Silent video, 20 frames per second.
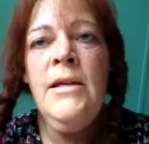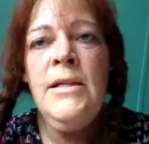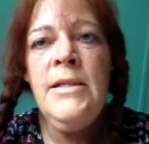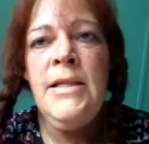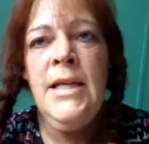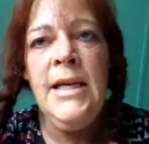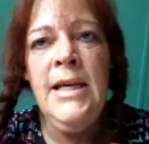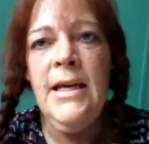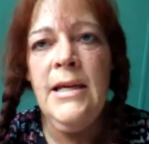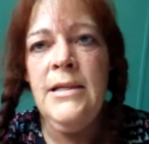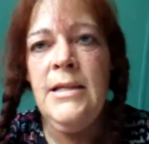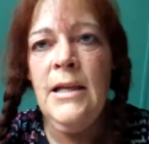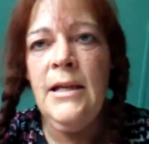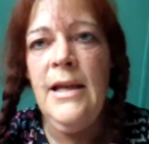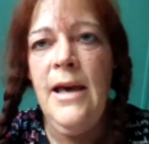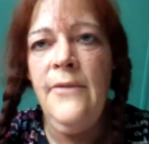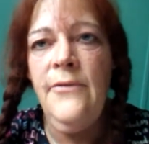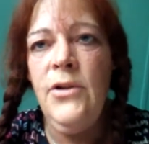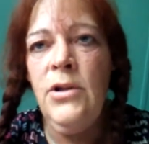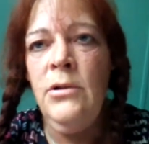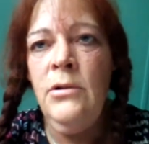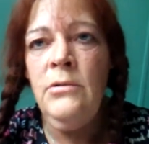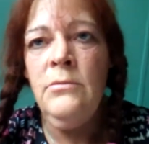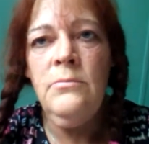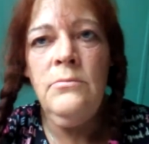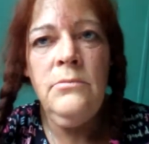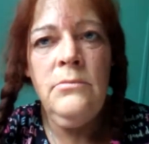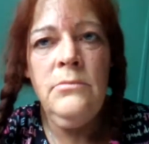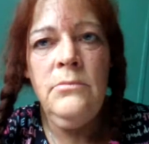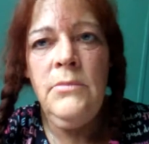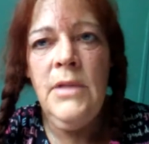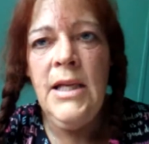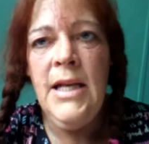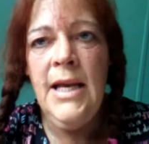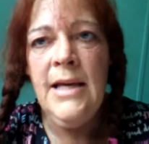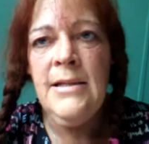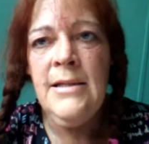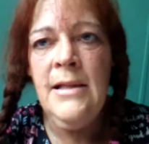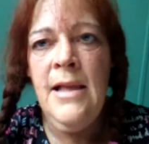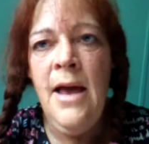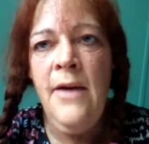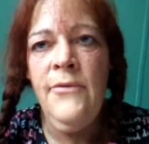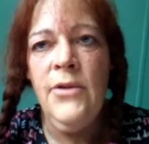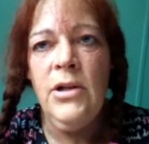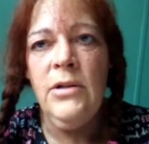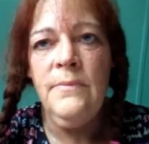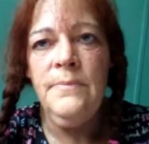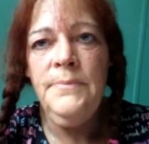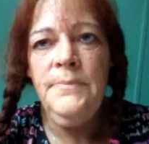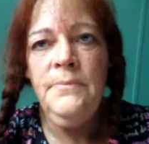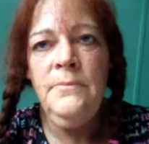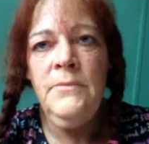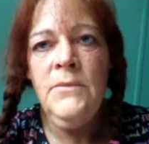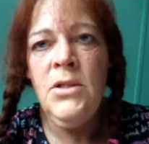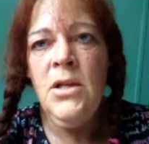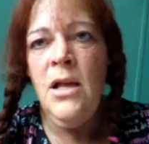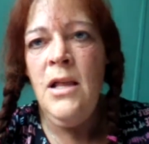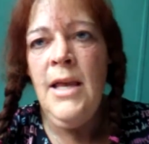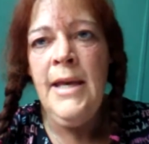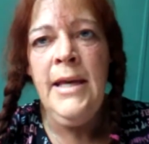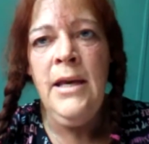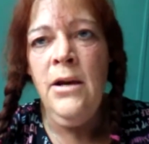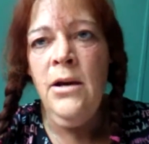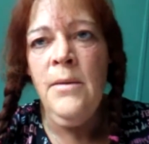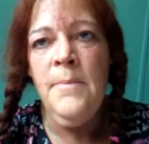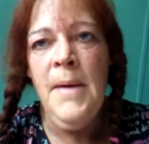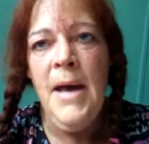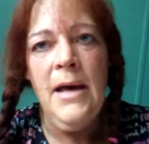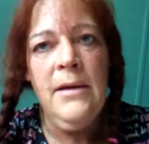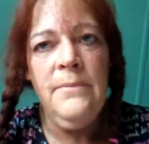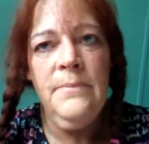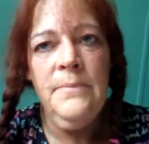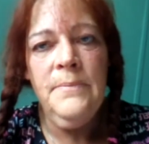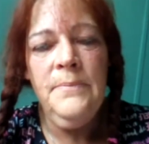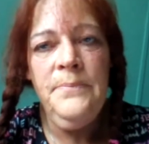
to get to the next level? That's all I care about.